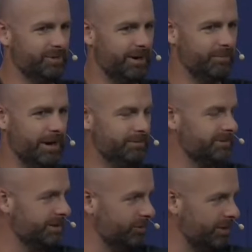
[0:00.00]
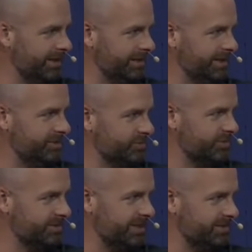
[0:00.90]
But I promise I'm going to write at least
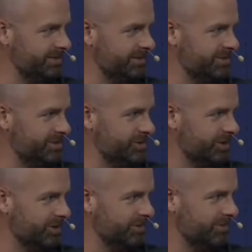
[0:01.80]
3 sentences this year